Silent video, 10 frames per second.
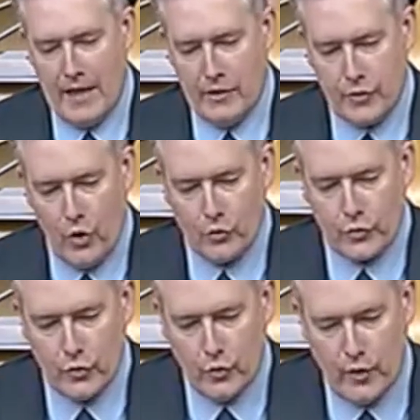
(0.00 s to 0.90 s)
it is
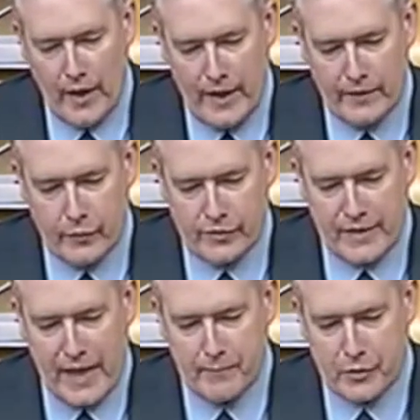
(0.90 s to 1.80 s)
also, we
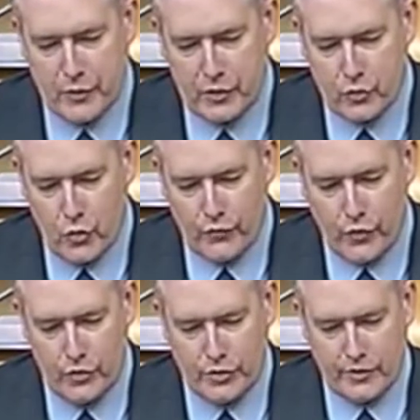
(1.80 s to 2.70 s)
stand between two
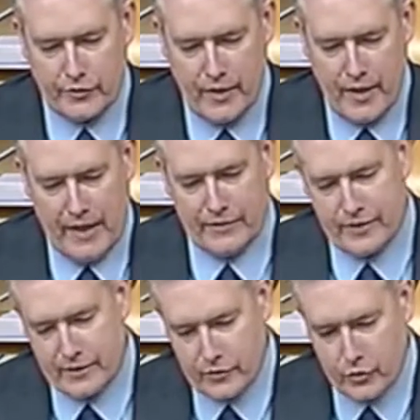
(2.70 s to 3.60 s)
futures, a
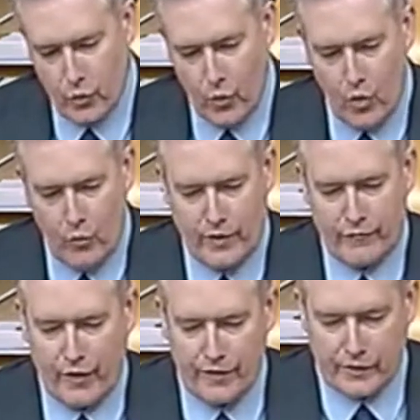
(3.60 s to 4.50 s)
status quo
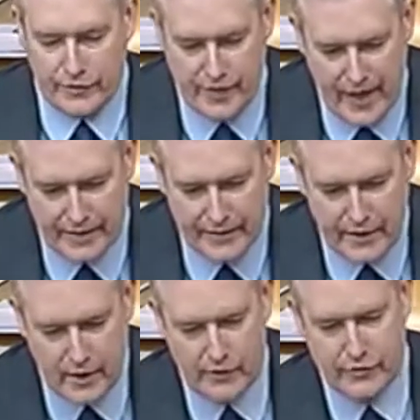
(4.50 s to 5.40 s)
with further
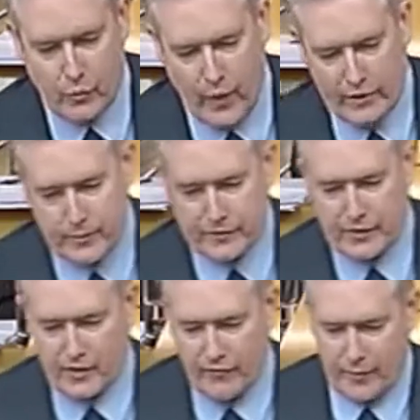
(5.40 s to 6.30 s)
austerity cuts in
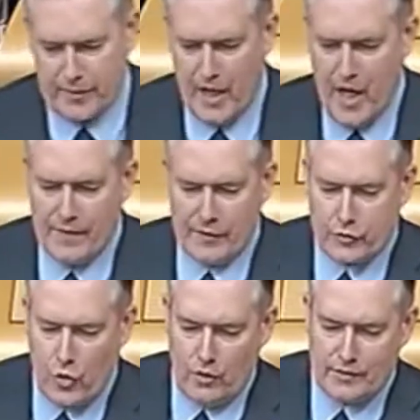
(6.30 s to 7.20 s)
Westminster Government that
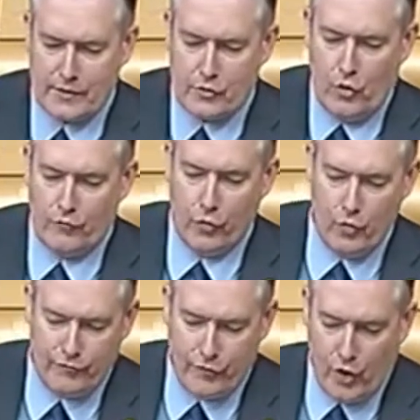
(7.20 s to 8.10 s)
Scotland did not
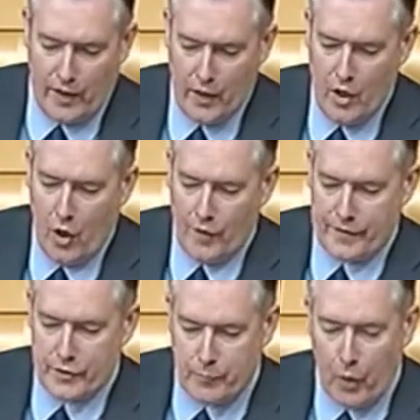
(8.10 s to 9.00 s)
vote for,
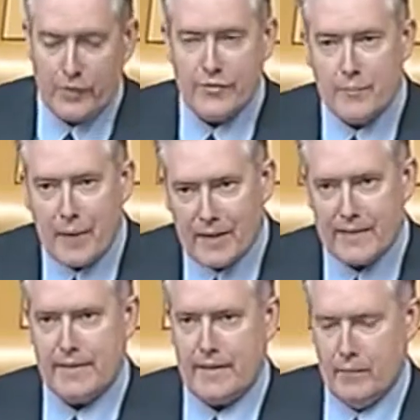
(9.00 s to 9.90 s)
or the
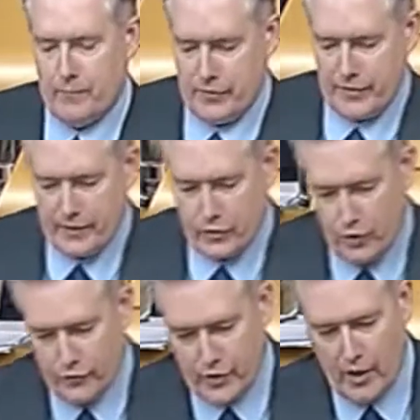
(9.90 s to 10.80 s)
responsibility, Presiding
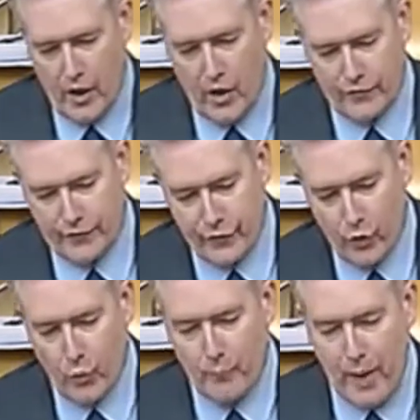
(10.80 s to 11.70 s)
Officer, of the
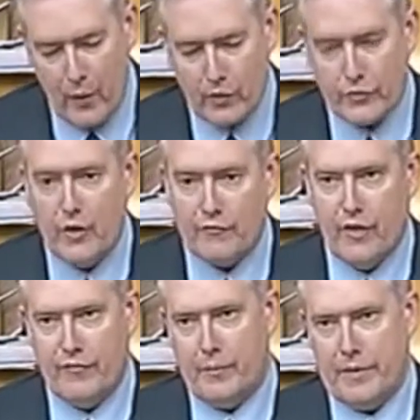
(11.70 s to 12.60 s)
full powers of
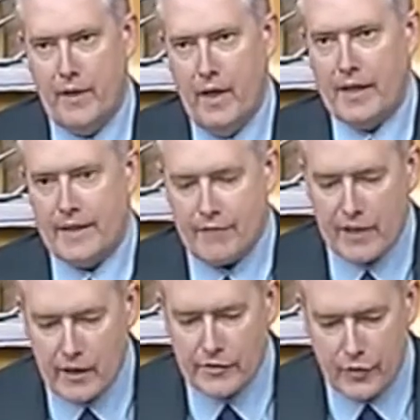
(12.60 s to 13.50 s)
government,
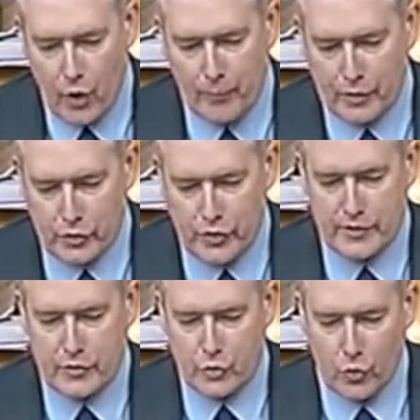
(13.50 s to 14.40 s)
giving us the
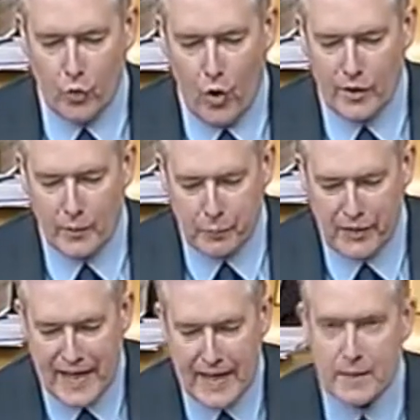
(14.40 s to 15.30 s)
opportunity to no longer
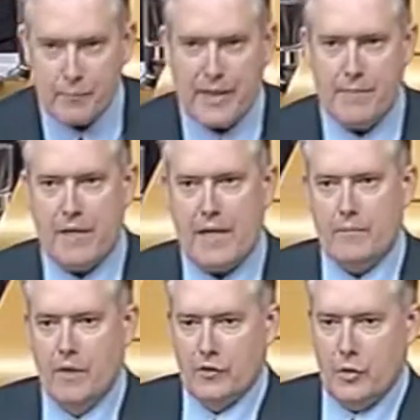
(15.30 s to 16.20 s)
play the blame
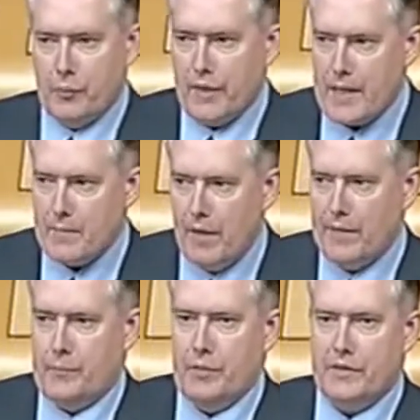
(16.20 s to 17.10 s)
game, to blame
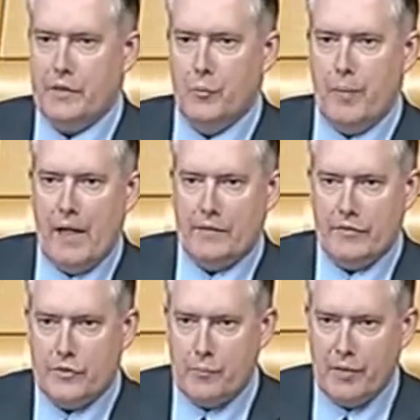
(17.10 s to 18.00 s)
other political
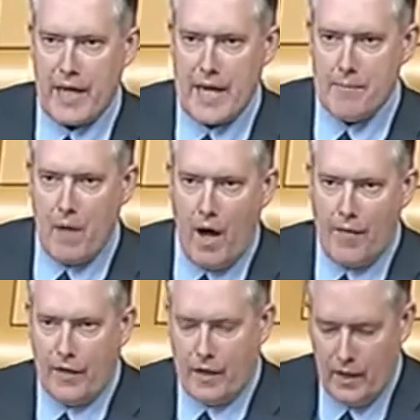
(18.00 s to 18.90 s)
parties, to blame
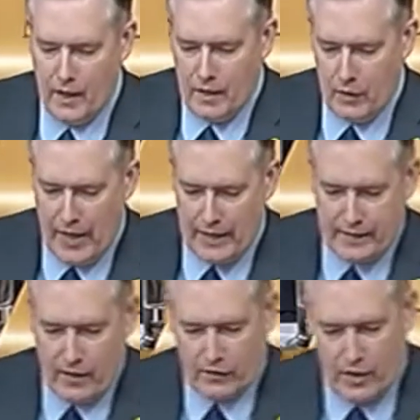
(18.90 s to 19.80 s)
other
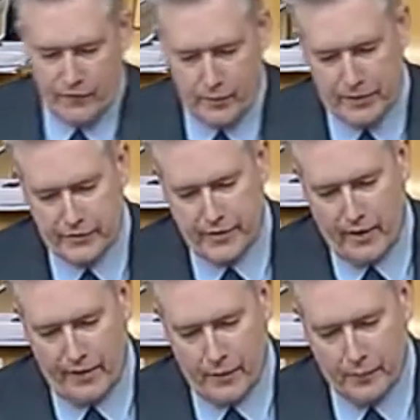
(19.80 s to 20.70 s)
governments
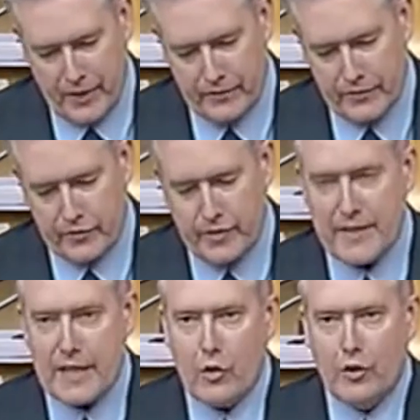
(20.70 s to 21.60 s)
in other places, to
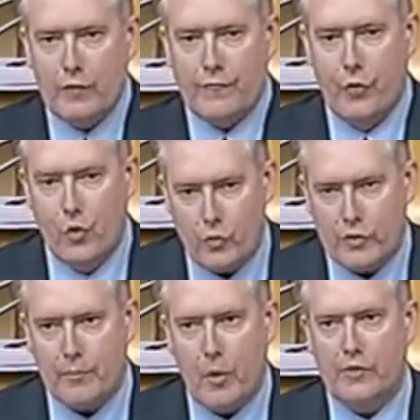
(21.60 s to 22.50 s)
take on the full
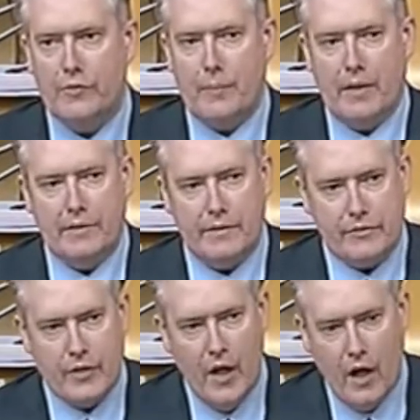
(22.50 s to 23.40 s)

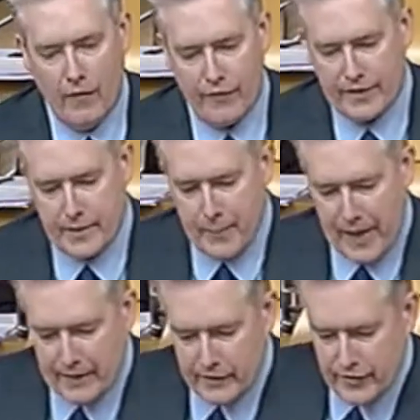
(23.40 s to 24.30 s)
responsibilities of
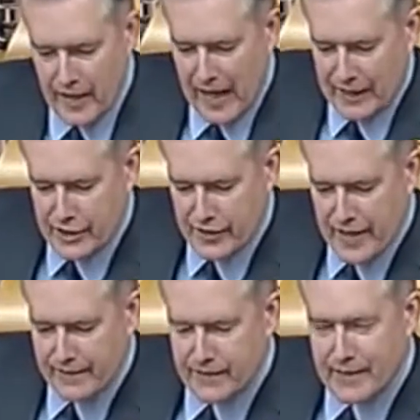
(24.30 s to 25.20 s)
independence and
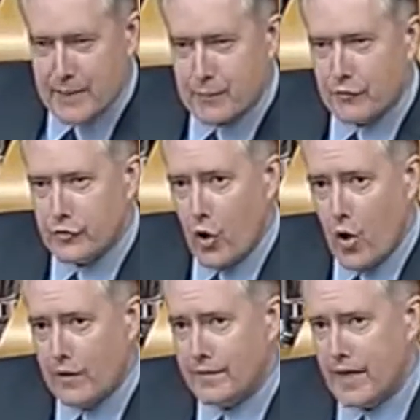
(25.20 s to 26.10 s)
create the type of
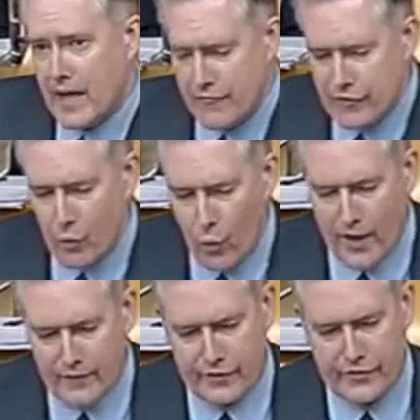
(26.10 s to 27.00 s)
Scotland that every
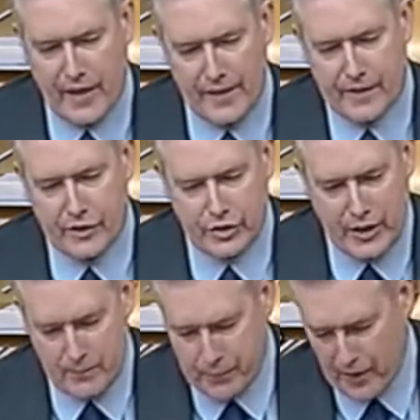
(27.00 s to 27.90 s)
one of us in this
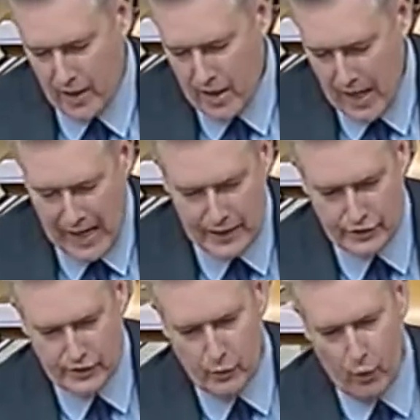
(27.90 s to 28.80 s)
chamber
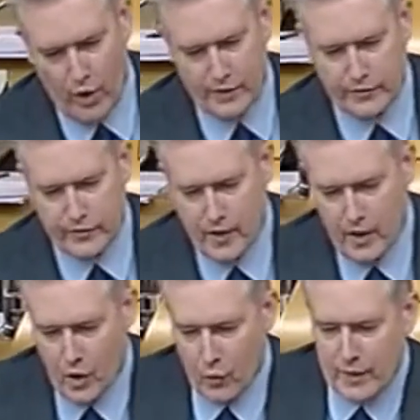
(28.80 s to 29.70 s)
actually wants.
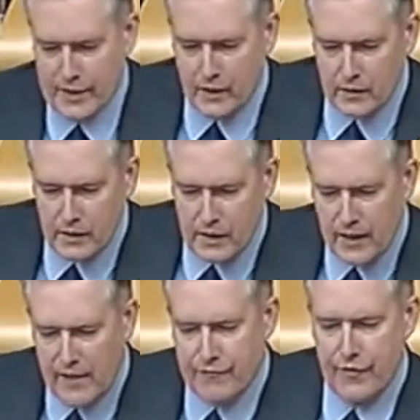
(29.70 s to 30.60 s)
We currently
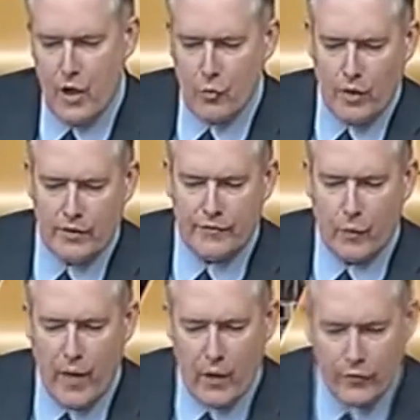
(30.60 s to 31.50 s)
live in one of
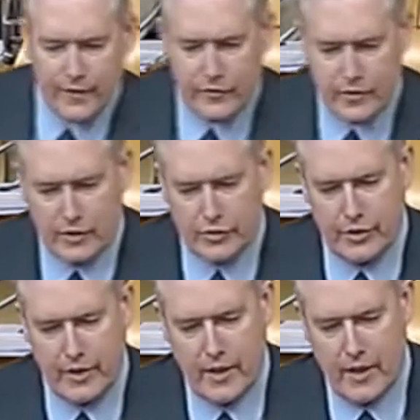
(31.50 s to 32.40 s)
the wealthiest
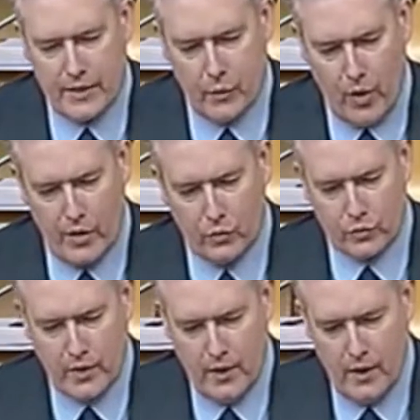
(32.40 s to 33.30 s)
countries in the
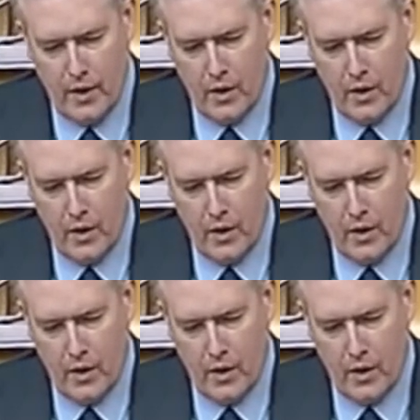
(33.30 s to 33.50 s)
world,